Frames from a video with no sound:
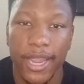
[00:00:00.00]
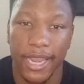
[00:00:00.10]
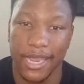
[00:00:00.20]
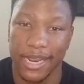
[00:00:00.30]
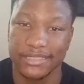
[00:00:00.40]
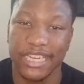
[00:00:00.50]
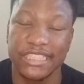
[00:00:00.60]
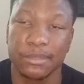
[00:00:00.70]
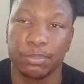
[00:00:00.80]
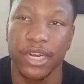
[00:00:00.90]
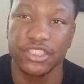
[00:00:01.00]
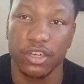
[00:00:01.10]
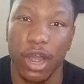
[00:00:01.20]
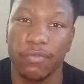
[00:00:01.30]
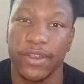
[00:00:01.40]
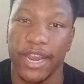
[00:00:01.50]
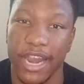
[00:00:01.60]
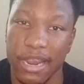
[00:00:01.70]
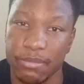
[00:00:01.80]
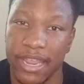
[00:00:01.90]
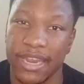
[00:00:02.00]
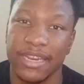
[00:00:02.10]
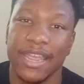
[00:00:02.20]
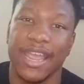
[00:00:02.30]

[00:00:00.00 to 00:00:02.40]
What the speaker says: and that takes the pressure off of Ant-Man,